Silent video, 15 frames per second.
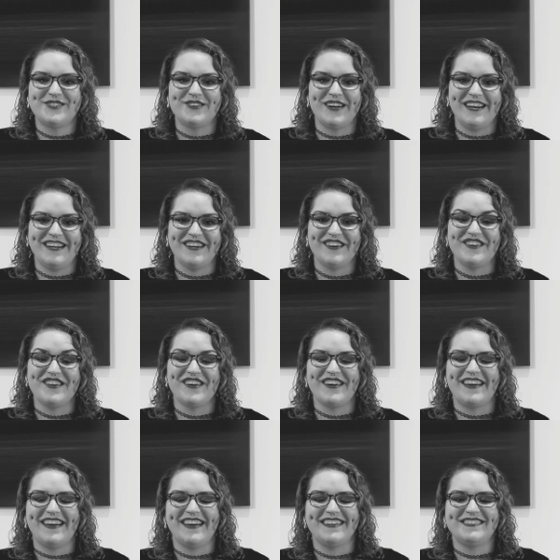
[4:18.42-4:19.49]
training on
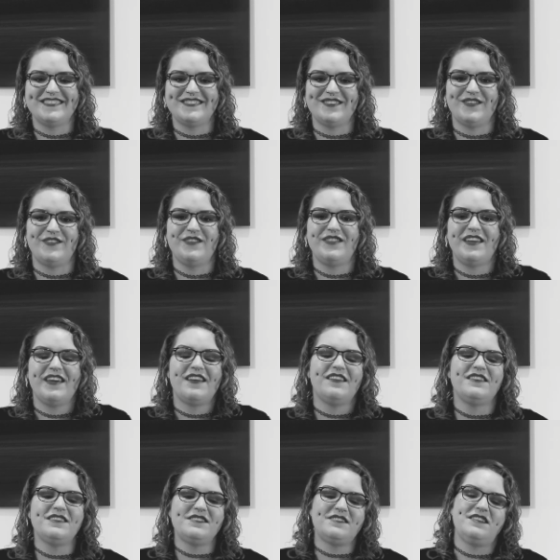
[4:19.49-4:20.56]
Narcan so they can at
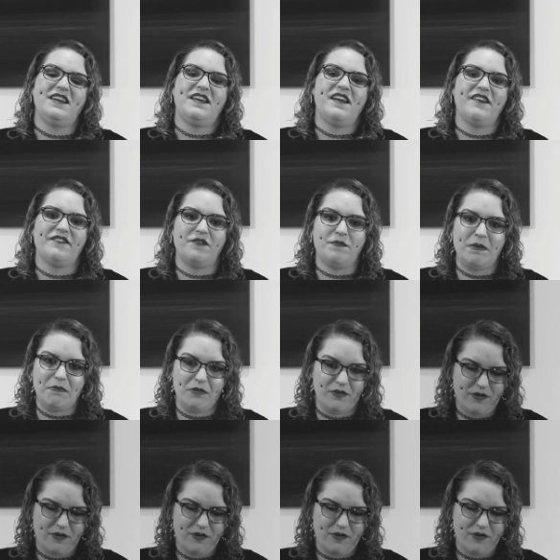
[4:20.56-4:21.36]
least take care of the people